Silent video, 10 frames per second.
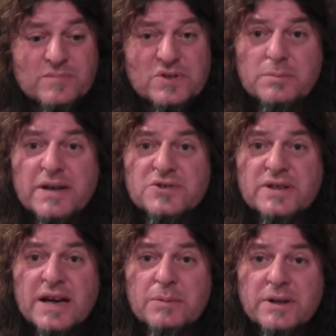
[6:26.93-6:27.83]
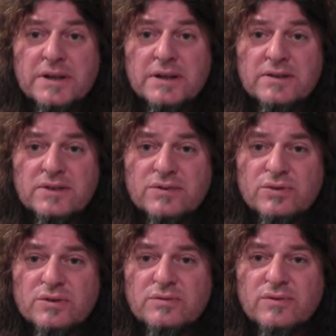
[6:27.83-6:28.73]
It's amazing how many
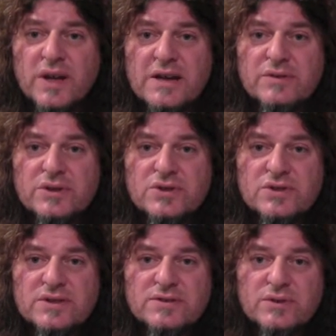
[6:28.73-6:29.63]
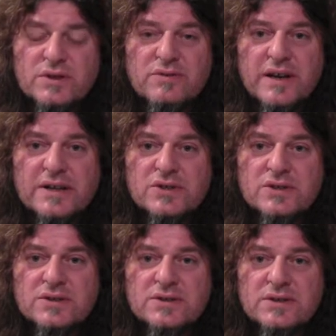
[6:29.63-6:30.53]
different flavours and different effects
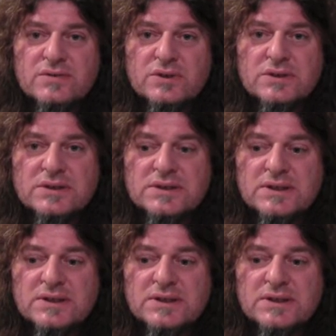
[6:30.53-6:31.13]
and different